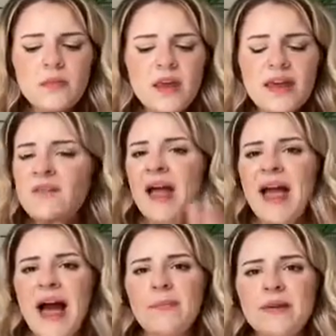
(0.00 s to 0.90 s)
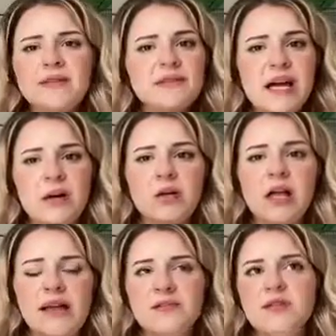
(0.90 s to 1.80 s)
if that happens, tell
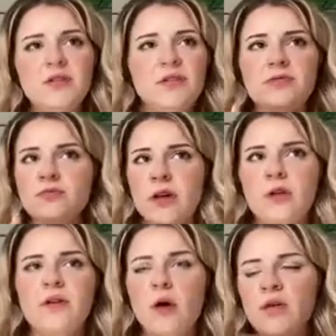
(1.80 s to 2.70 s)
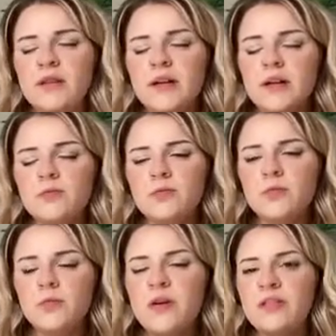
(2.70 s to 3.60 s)
clients to just run it over
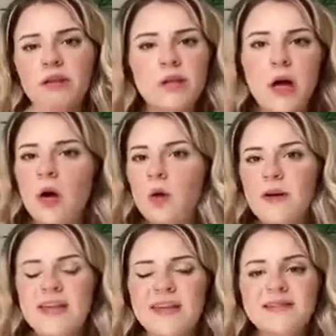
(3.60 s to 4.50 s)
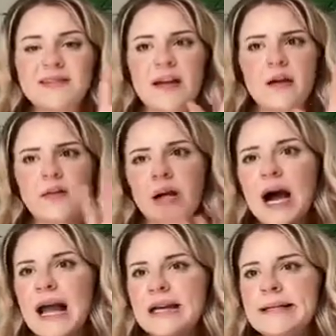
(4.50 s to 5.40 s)
with a low heat setting on their
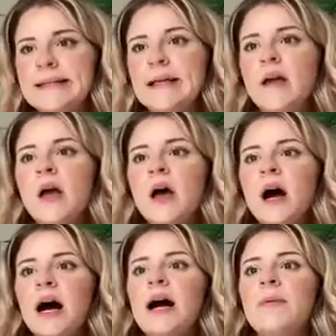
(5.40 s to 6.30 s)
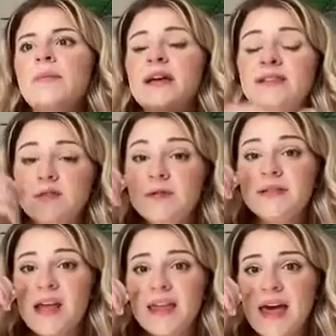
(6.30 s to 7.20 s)
iron as soon as
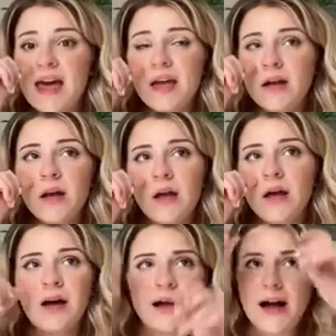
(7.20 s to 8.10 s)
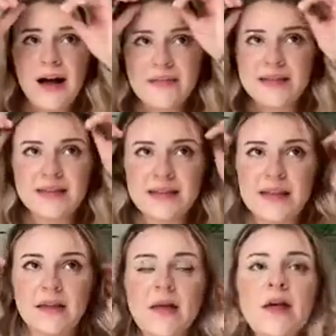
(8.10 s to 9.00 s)
they can.
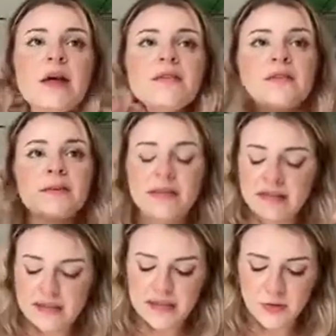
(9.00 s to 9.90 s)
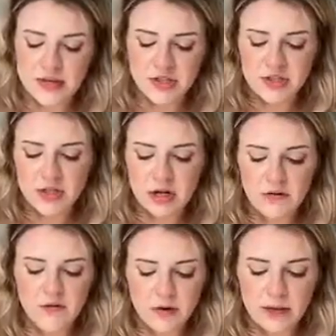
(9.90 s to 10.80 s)
Obviously, some of these situations are
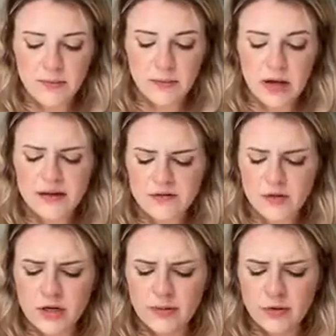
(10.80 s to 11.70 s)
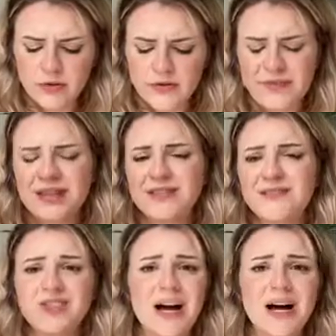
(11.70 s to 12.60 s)
unavoidable because
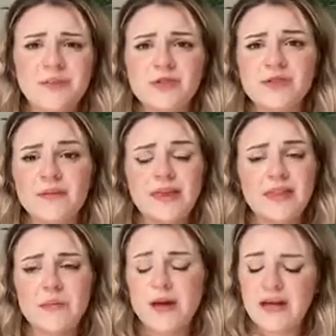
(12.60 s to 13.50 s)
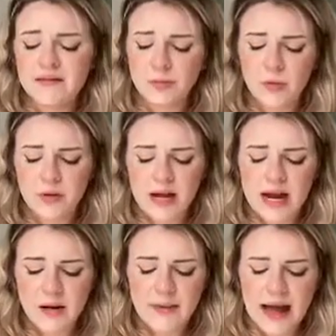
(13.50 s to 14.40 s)
of jobs or something. They might have to pull their
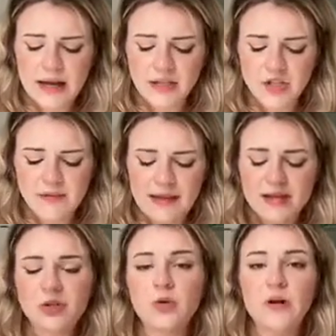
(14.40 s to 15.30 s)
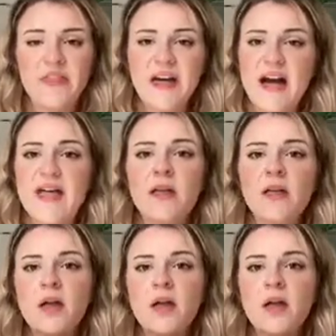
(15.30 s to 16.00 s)
hair back. Just make sure that